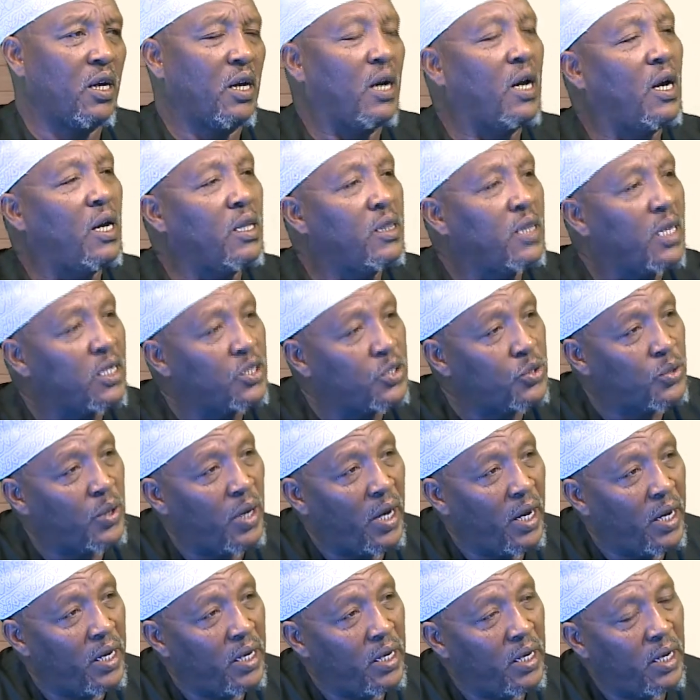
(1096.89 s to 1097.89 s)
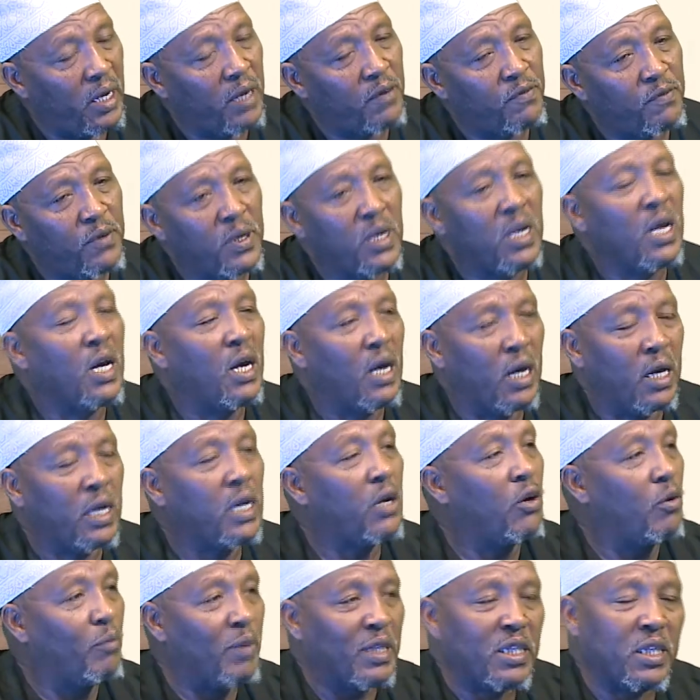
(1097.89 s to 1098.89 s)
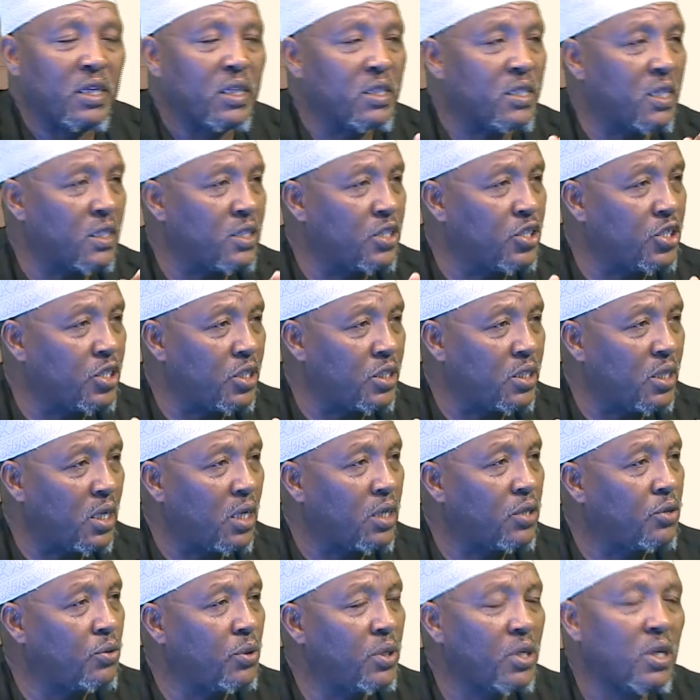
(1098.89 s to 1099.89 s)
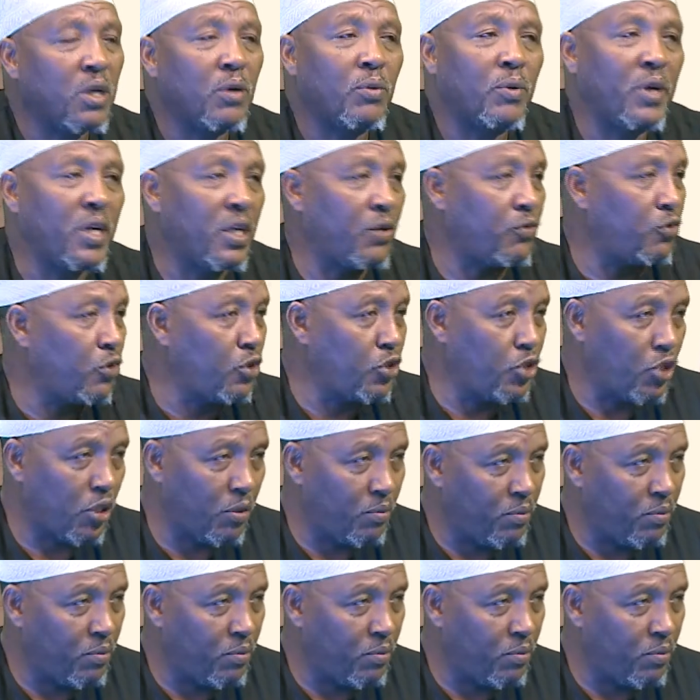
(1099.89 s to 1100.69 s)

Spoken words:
And that's why I feel, and our madrasa teachers are doing a wonderful job.